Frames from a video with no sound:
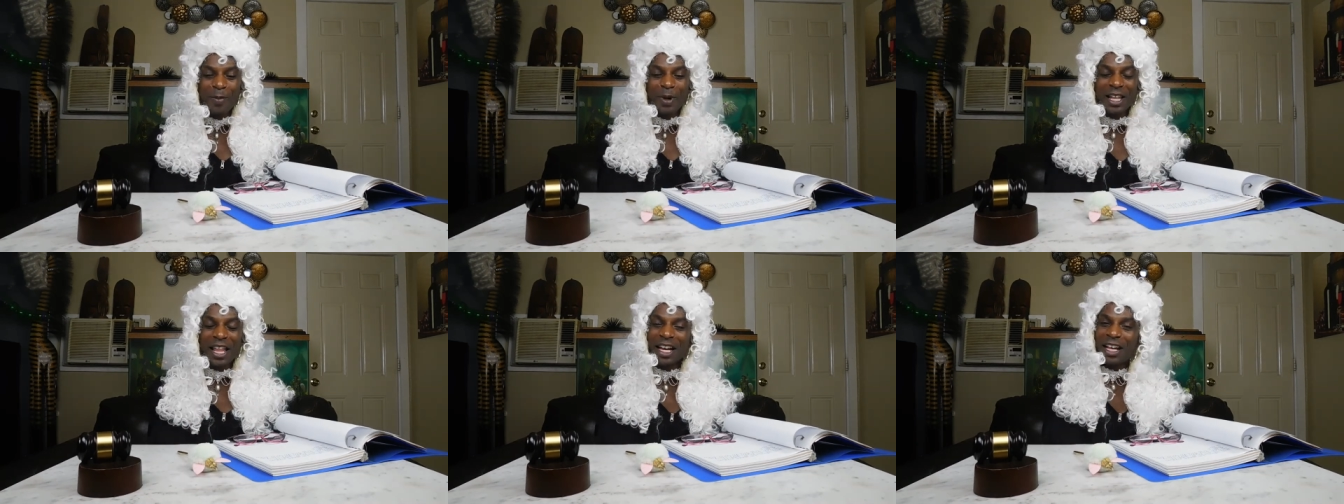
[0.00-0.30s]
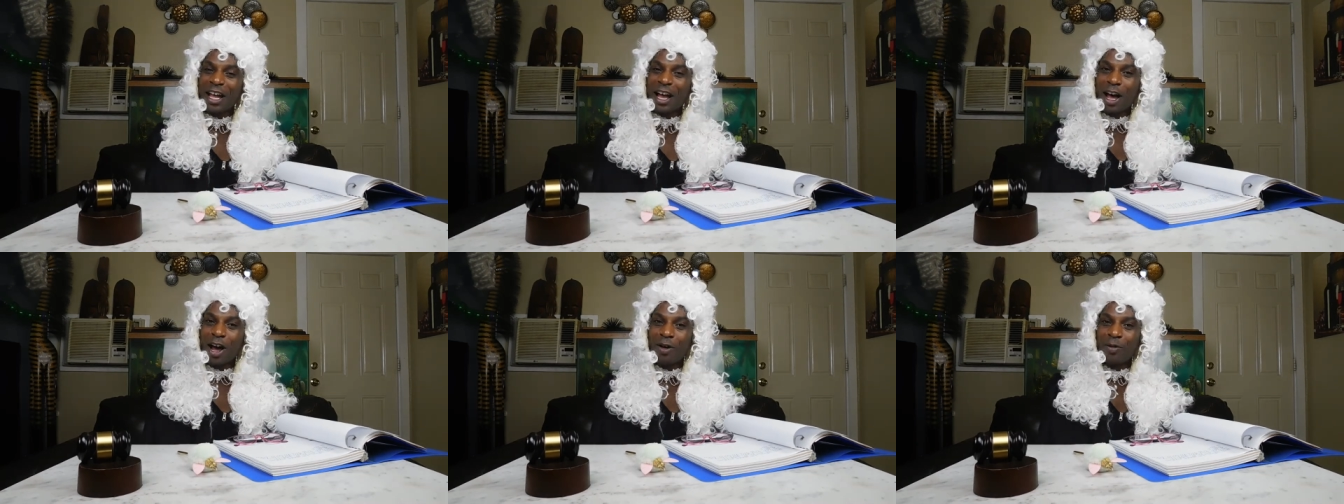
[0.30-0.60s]
But
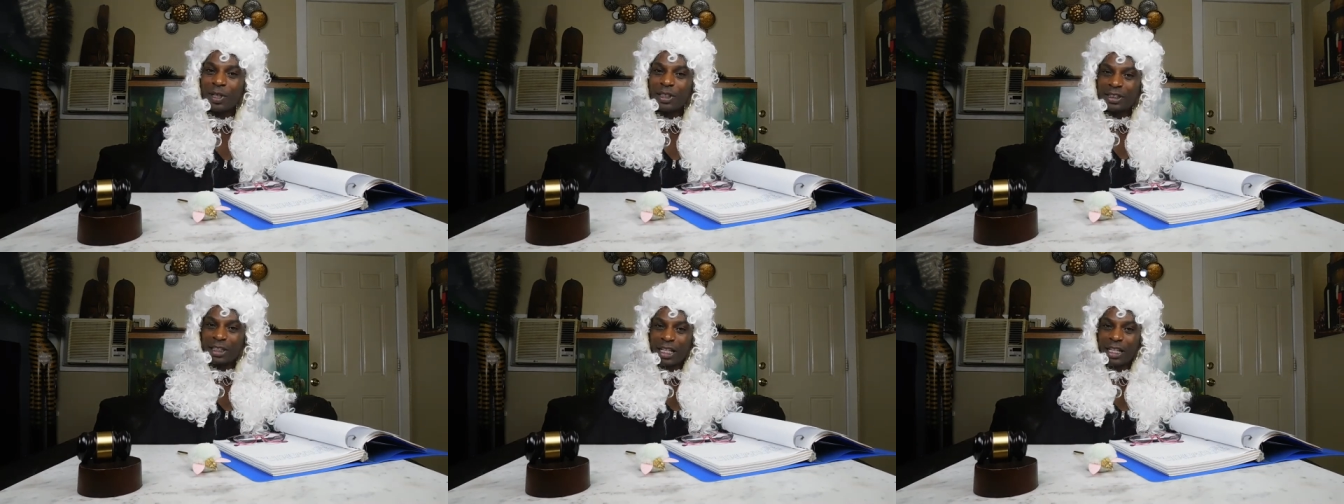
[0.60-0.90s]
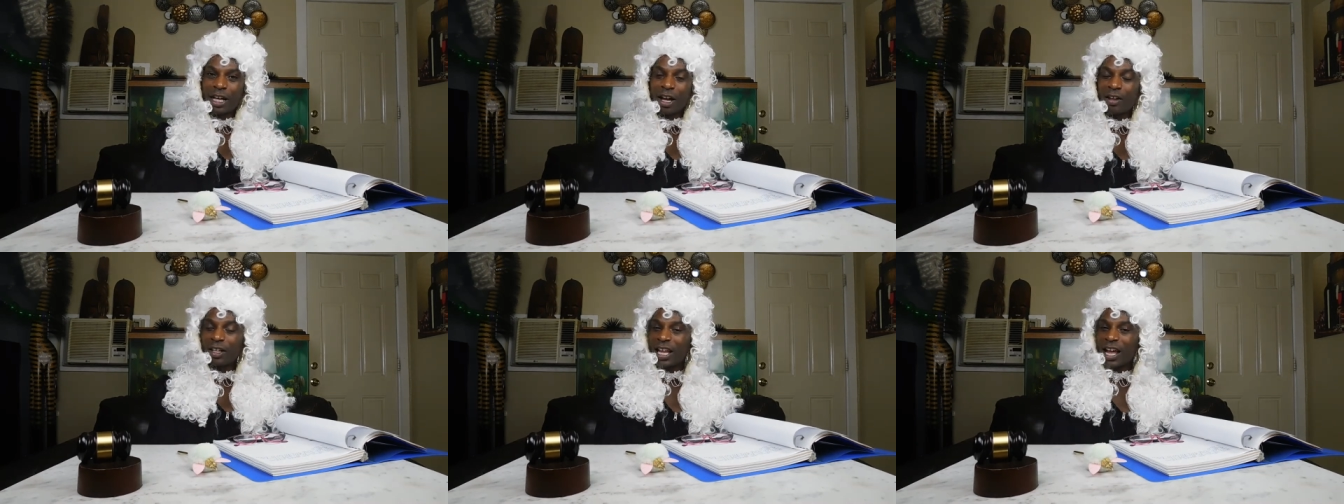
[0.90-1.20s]
like I always
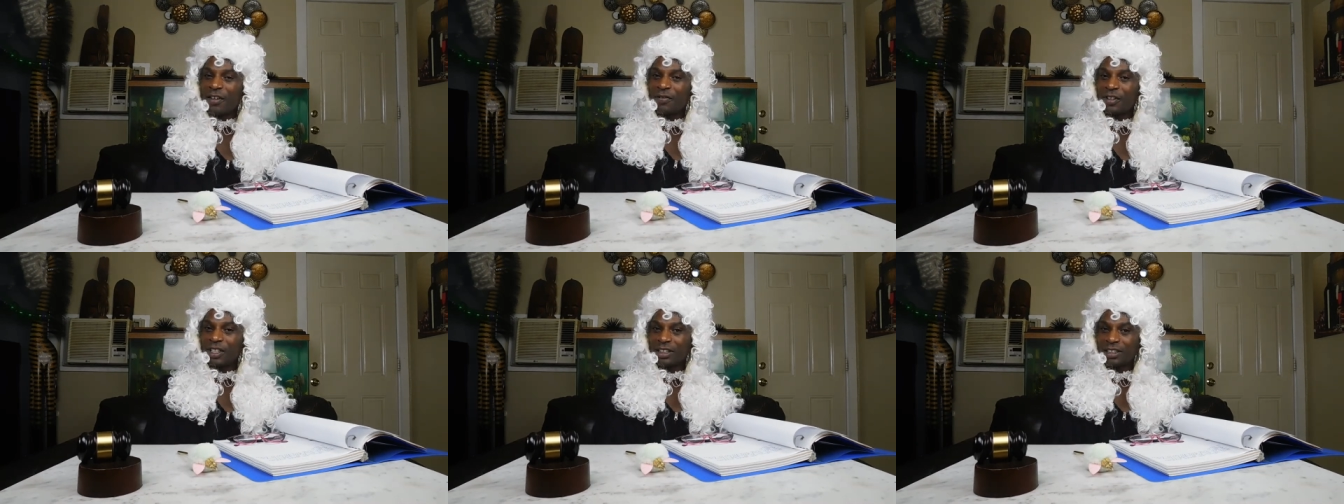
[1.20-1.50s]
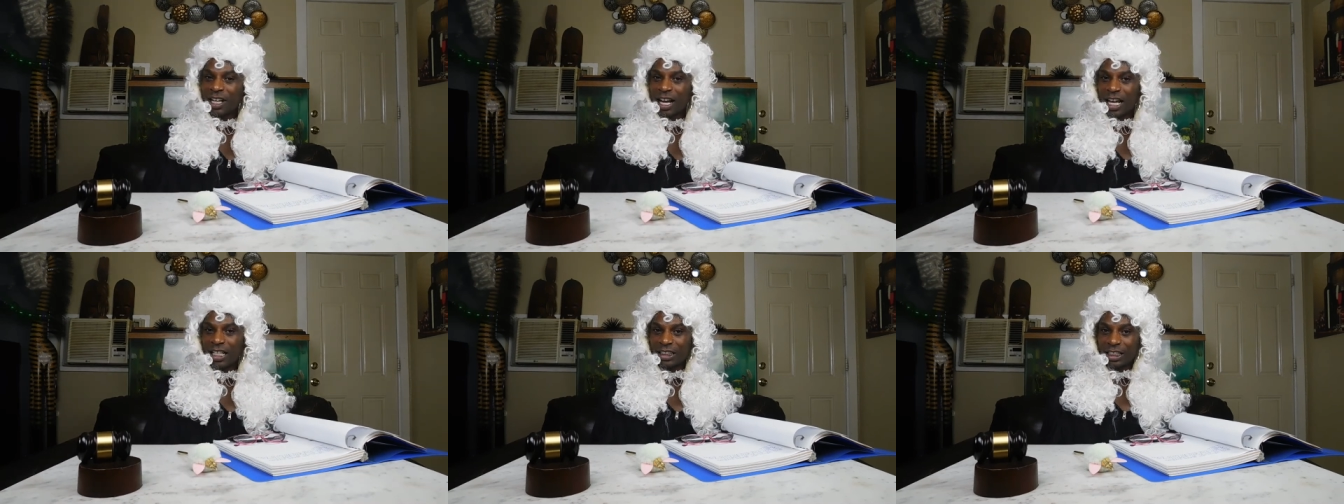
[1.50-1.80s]
say, y'all laugh this
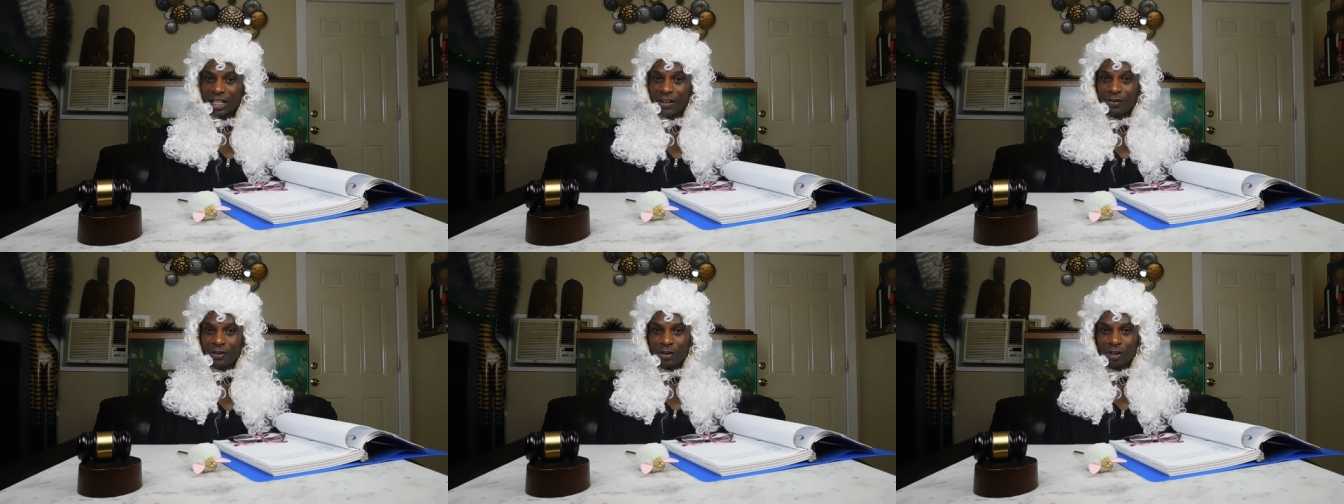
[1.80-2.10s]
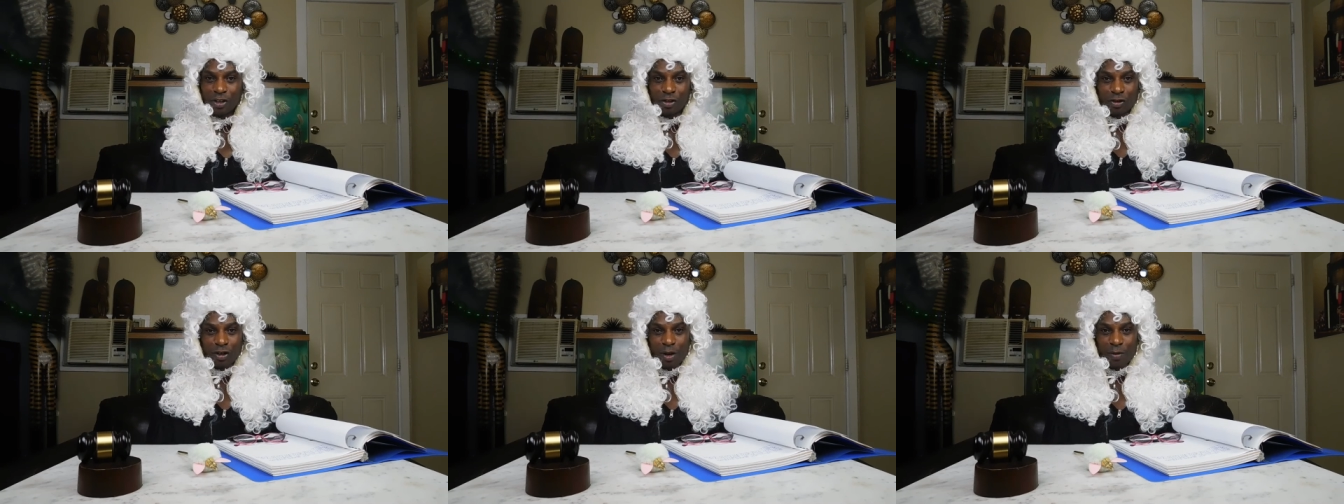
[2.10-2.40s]
guy's gift on
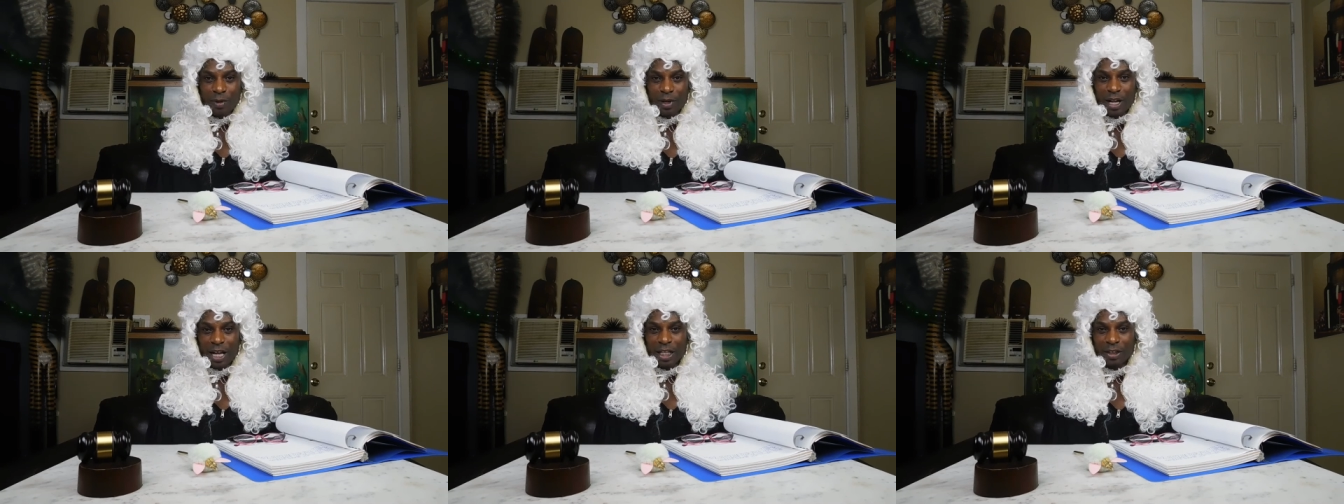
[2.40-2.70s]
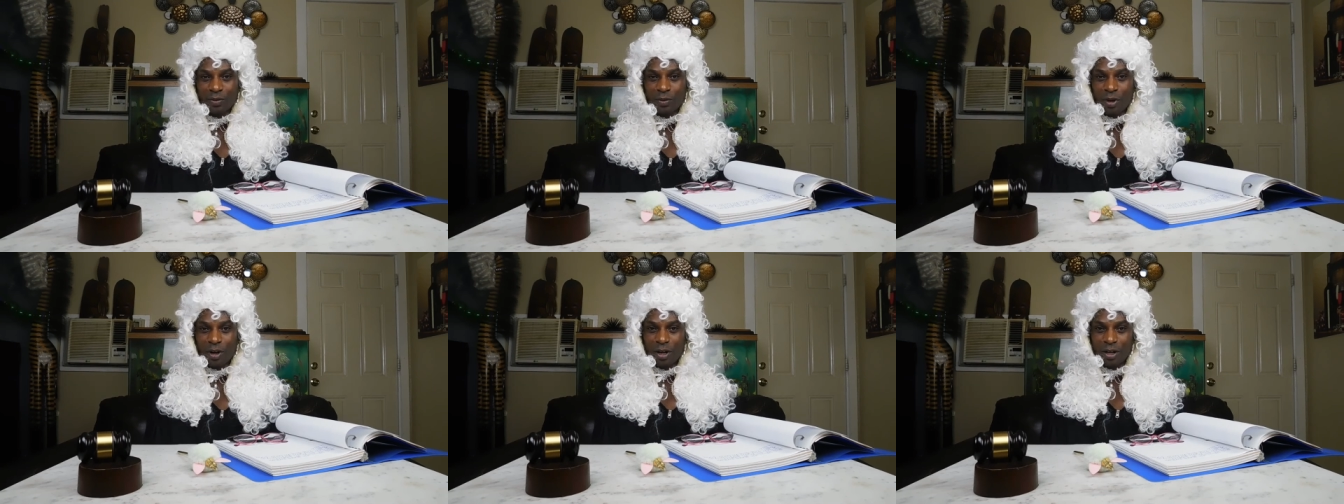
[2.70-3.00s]
this troubled
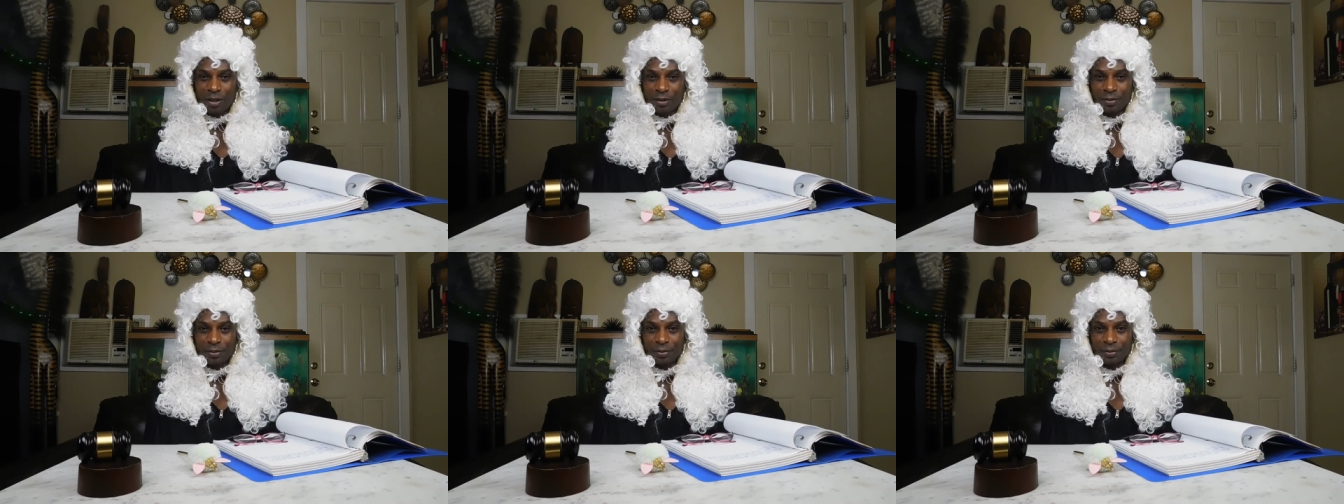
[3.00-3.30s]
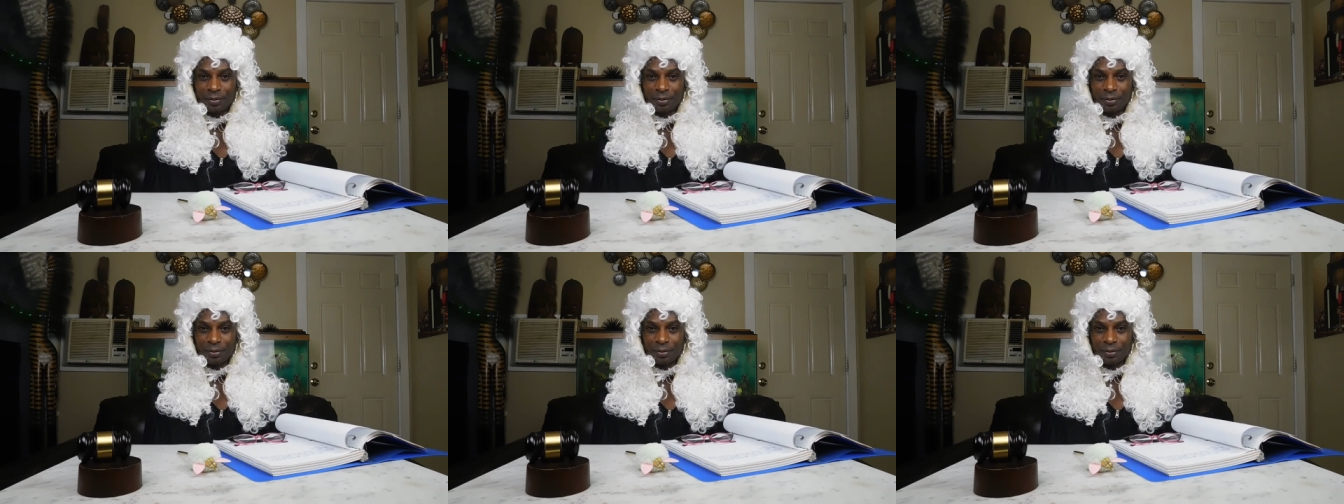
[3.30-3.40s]
ass world.